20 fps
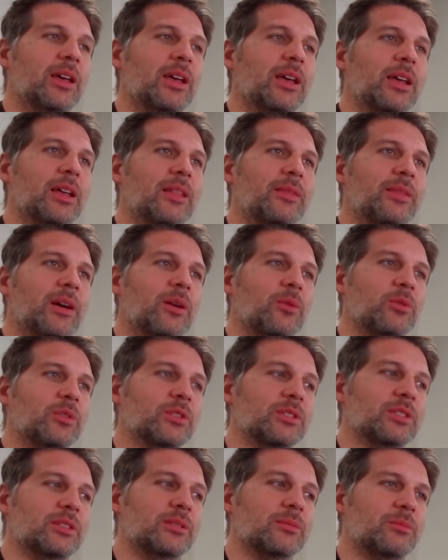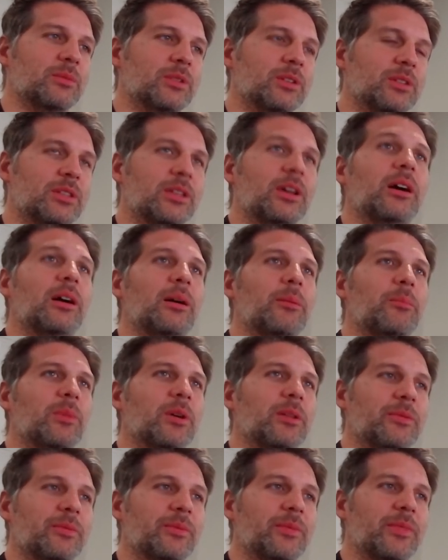that was
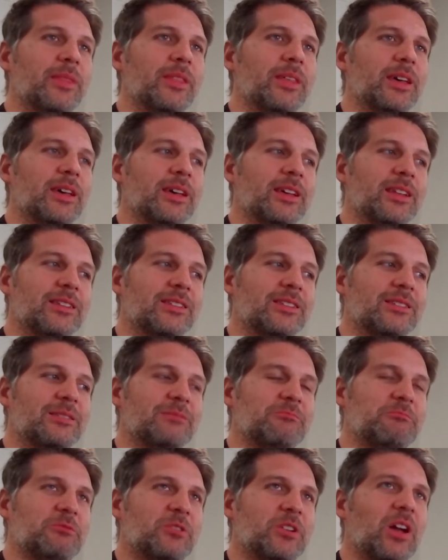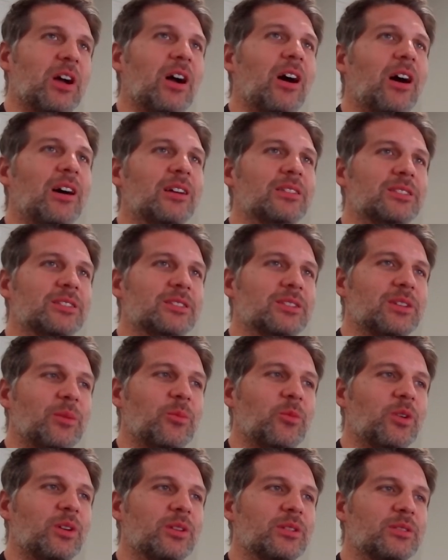dumb that caused
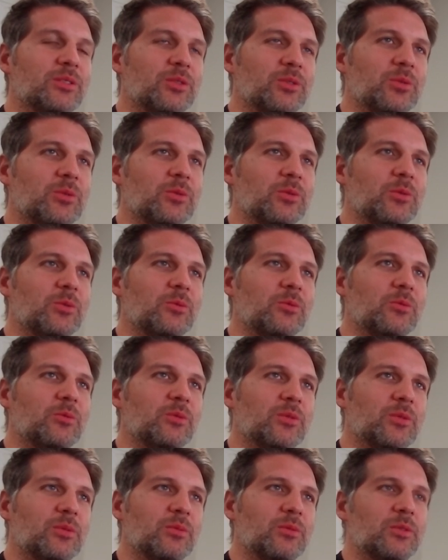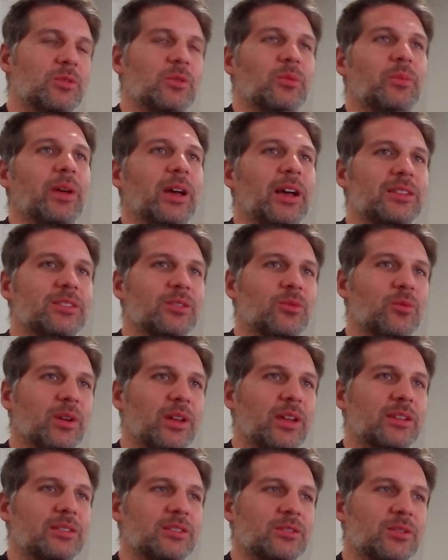someone to pass
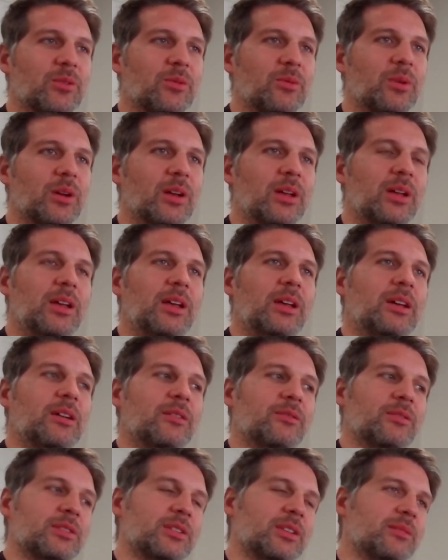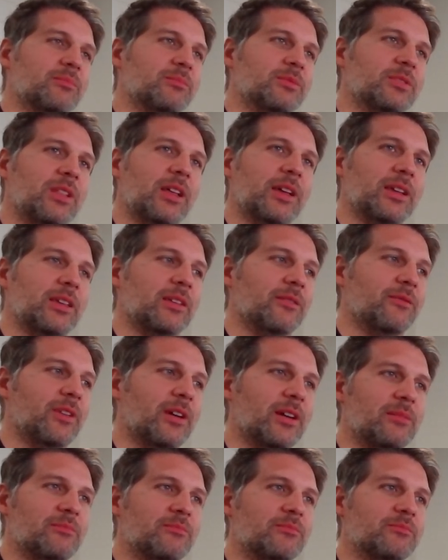away. So, for example, like if
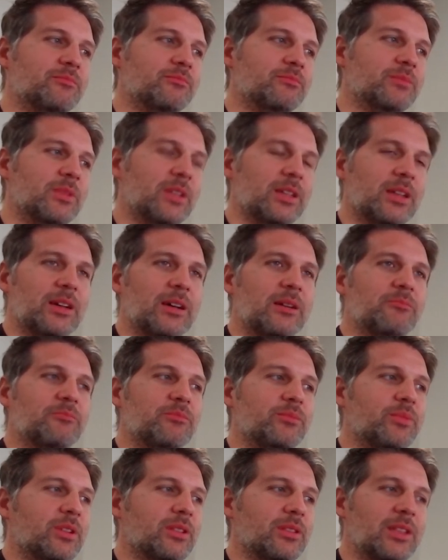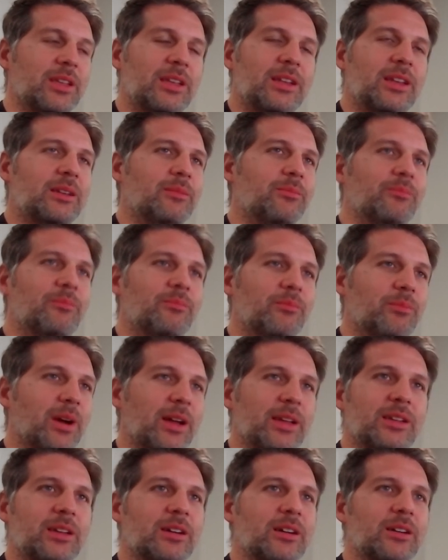I'm cleaning my
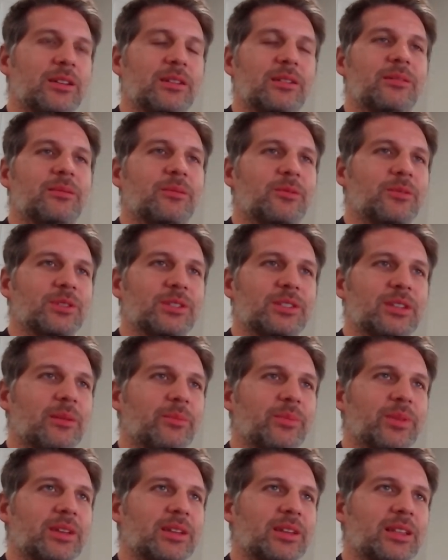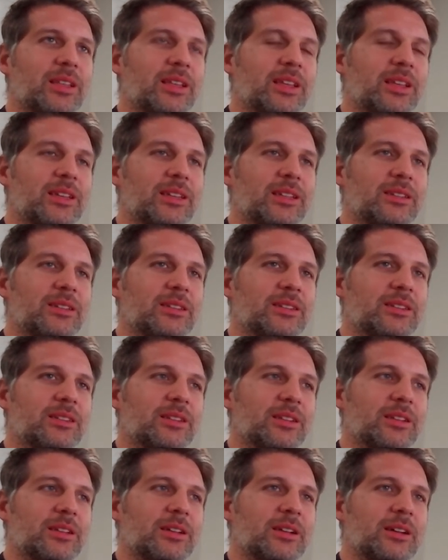gun or something, and
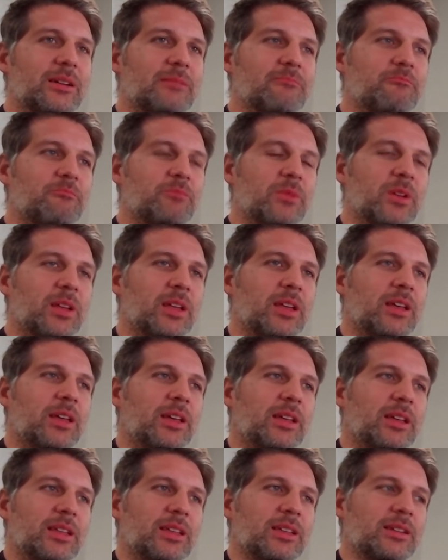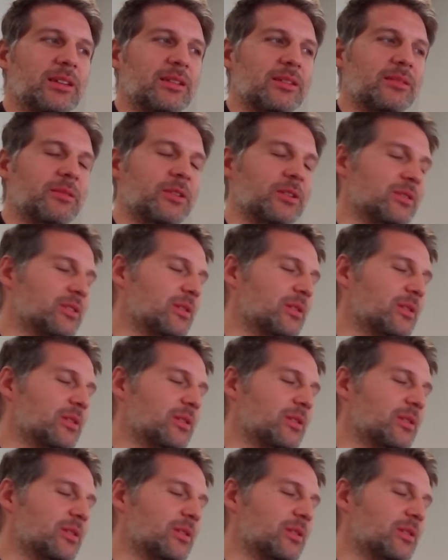there's a